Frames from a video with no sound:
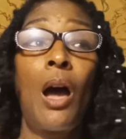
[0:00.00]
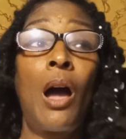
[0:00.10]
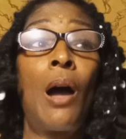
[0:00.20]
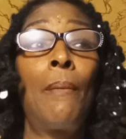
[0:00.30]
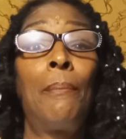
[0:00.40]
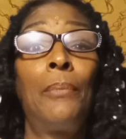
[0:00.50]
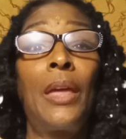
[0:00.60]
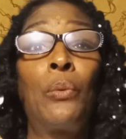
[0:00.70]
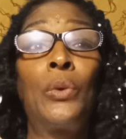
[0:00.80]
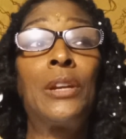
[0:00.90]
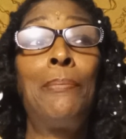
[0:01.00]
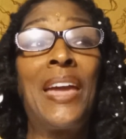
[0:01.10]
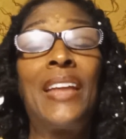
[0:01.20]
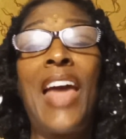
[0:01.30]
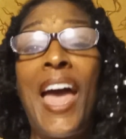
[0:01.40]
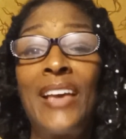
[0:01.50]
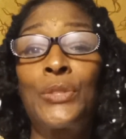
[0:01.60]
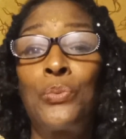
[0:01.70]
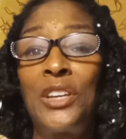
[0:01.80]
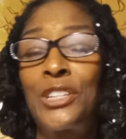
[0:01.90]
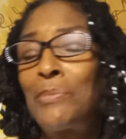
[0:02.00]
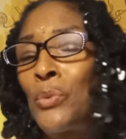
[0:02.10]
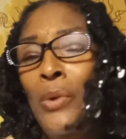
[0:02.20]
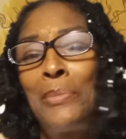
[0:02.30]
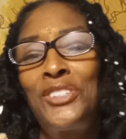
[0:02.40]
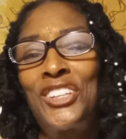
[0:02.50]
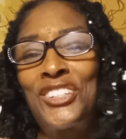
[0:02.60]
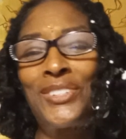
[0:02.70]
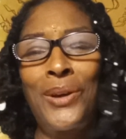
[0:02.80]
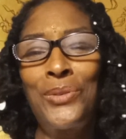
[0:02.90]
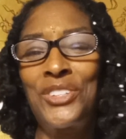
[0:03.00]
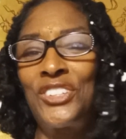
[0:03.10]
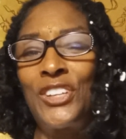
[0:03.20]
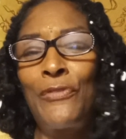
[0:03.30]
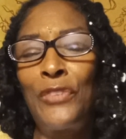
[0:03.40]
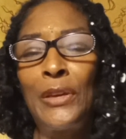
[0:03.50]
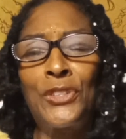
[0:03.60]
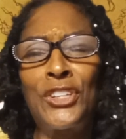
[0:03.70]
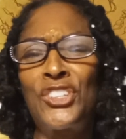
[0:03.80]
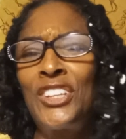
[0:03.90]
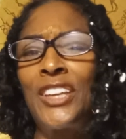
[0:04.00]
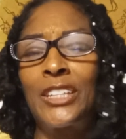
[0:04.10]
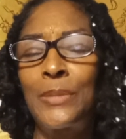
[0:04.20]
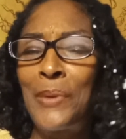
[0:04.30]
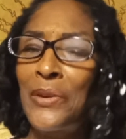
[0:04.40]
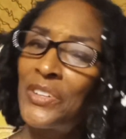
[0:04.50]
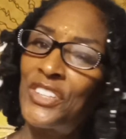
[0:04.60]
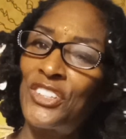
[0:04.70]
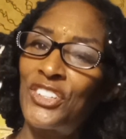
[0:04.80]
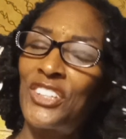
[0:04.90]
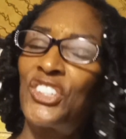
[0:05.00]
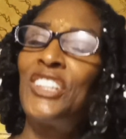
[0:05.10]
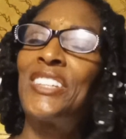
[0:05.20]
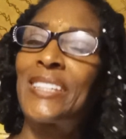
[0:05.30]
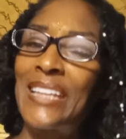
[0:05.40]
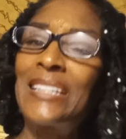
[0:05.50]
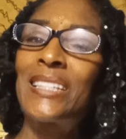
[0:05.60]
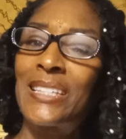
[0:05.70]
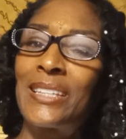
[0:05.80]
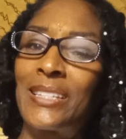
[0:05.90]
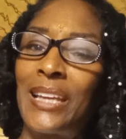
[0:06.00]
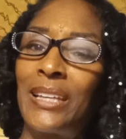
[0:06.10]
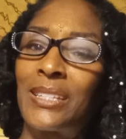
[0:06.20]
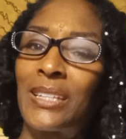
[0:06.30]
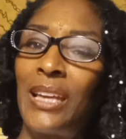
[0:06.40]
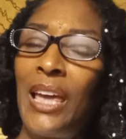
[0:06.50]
And when a man has wisdom, a woman just knows it. She feels it. She experiences it. She senses it.